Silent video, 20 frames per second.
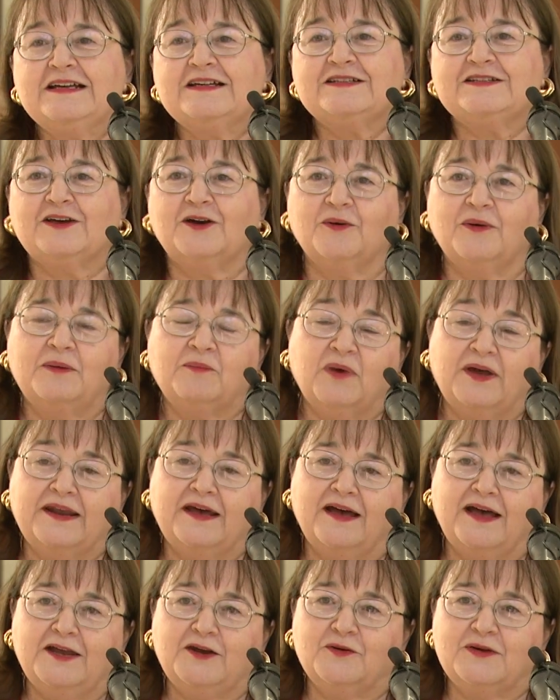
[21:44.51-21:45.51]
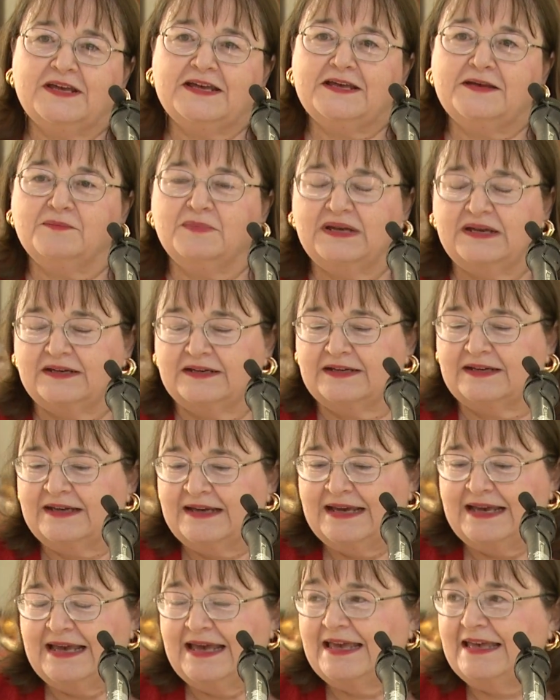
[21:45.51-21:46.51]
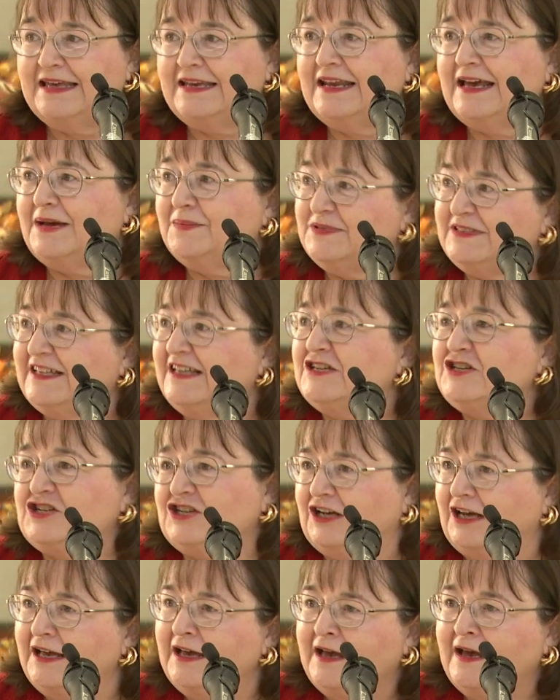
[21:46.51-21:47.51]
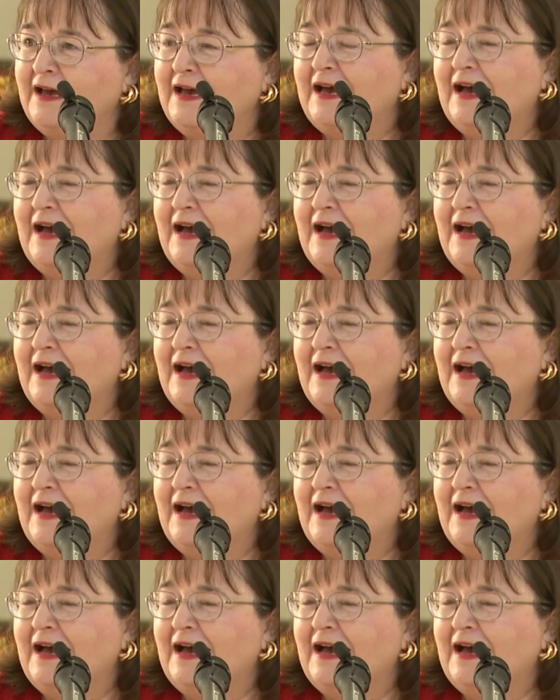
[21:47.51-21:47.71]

So I want to honor him uh, in absentia.